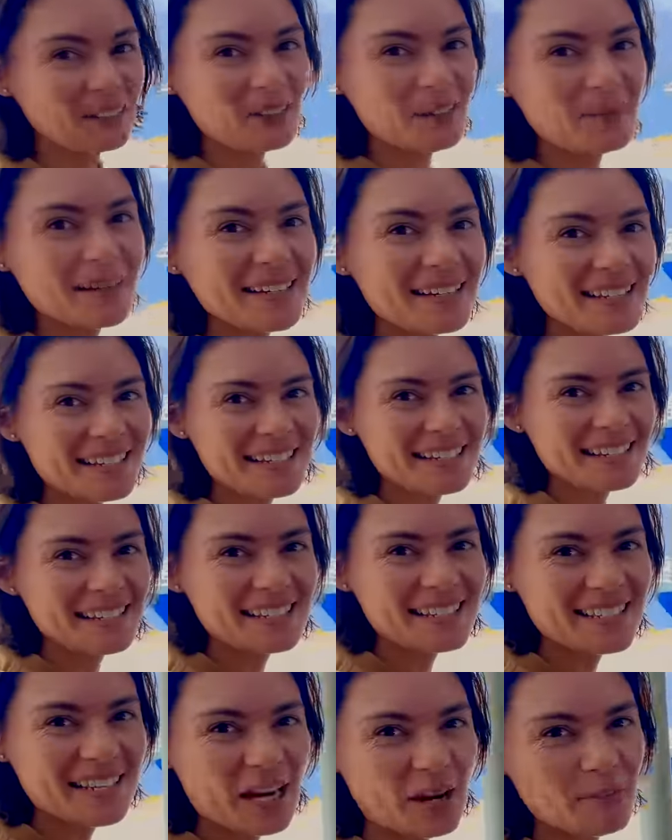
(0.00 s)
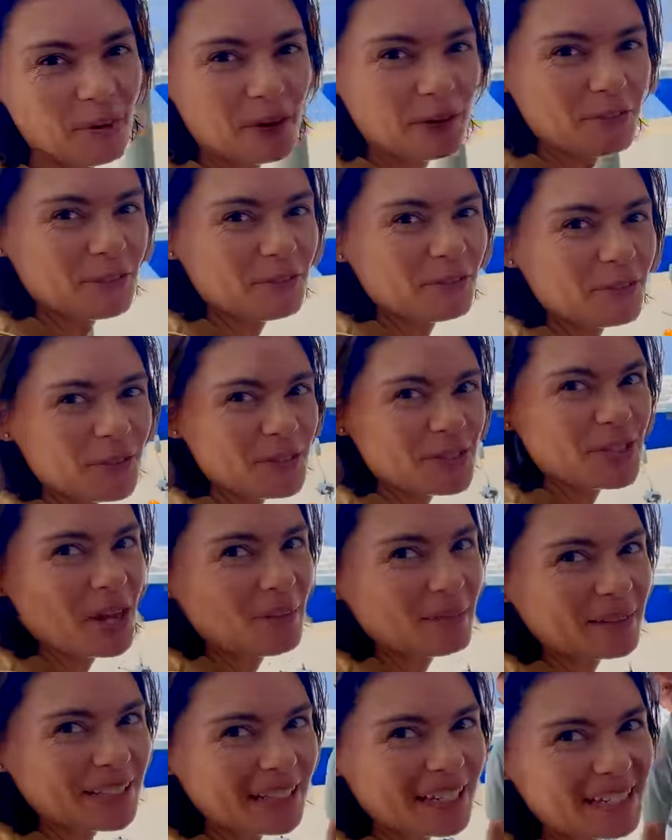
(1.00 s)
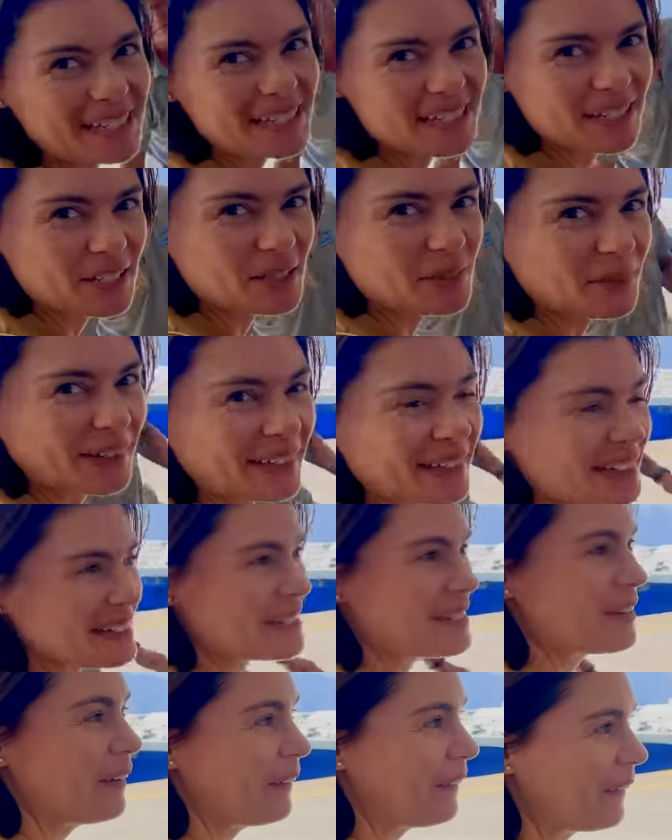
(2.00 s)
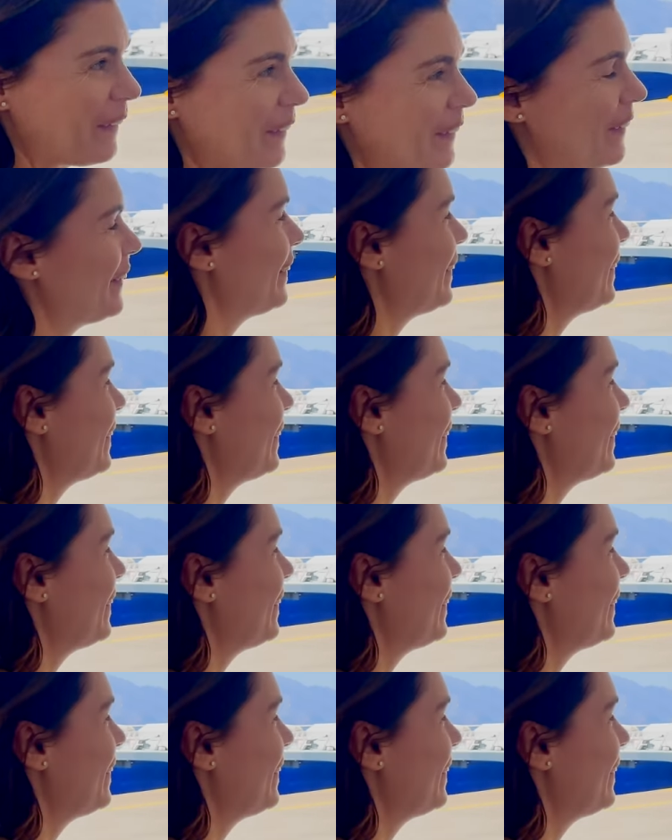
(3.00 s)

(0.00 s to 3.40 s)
we're about to see our work for the first time in like six weeks. So. Well,